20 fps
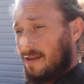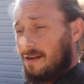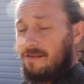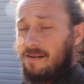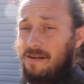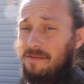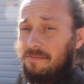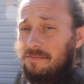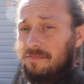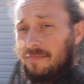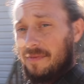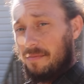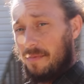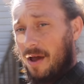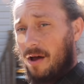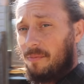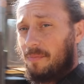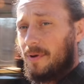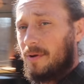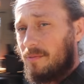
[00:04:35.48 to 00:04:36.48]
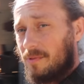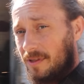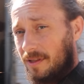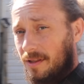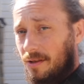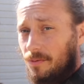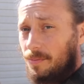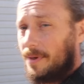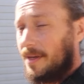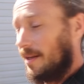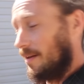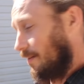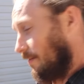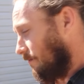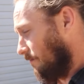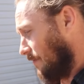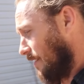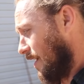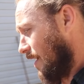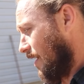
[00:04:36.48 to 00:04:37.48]
I don't know. I'm helping with a little bit,
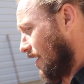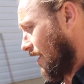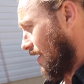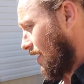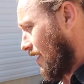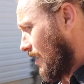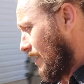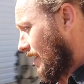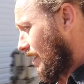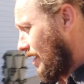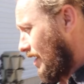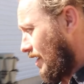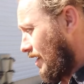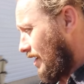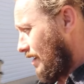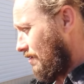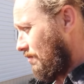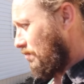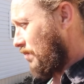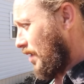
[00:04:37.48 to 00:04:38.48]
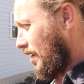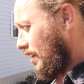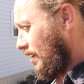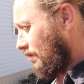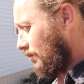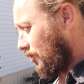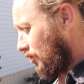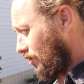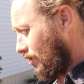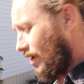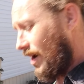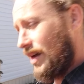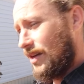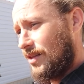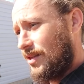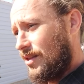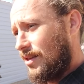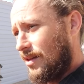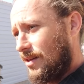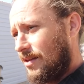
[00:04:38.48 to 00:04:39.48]
but I'm sure
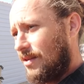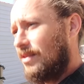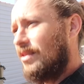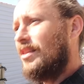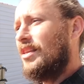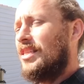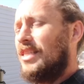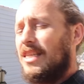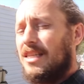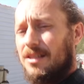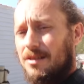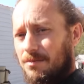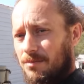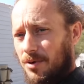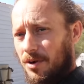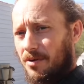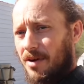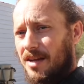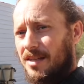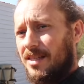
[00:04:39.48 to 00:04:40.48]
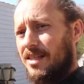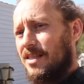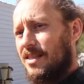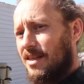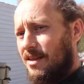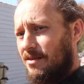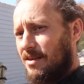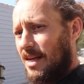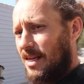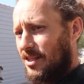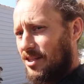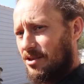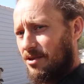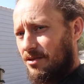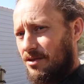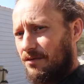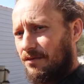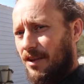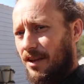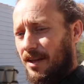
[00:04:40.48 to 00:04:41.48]
as the the season progresses and it
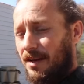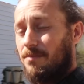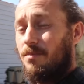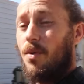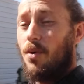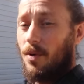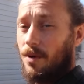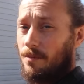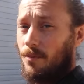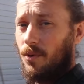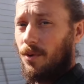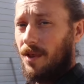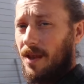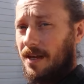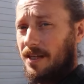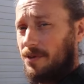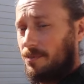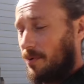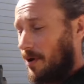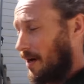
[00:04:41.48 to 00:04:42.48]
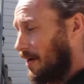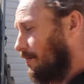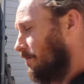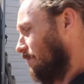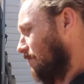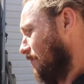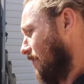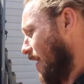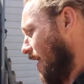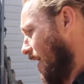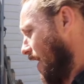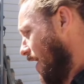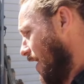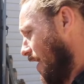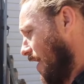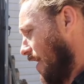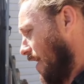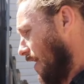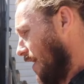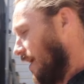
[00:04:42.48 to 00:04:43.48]
starts feeling more and more like spring,
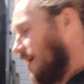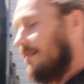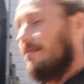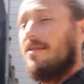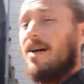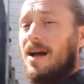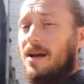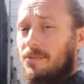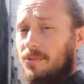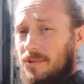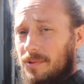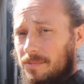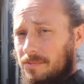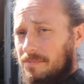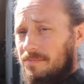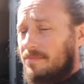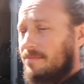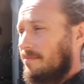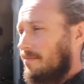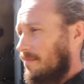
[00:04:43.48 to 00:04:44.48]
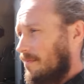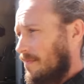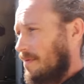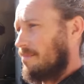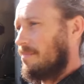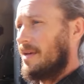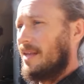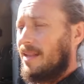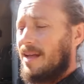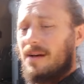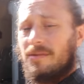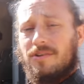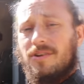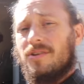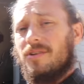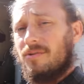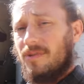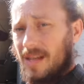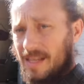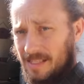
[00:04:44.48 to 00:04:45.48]
uh, I will be allowed to
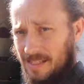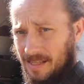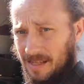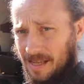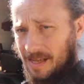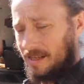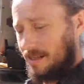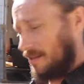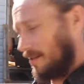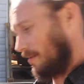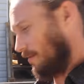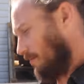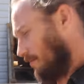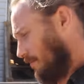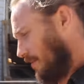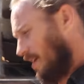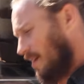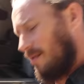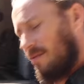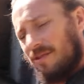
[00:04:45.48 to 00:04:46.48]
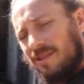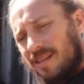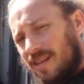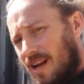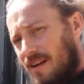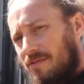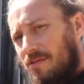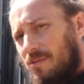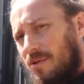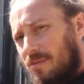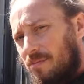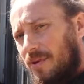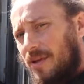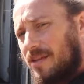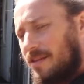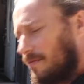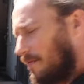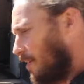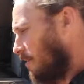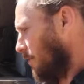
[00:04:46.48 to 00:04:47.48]
do less and less, which is kind of a weird
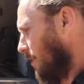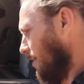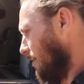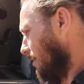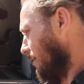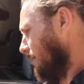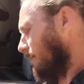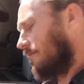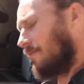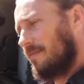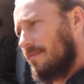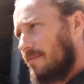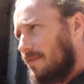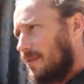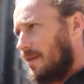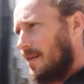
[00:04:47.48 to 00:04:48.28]
place to find myself.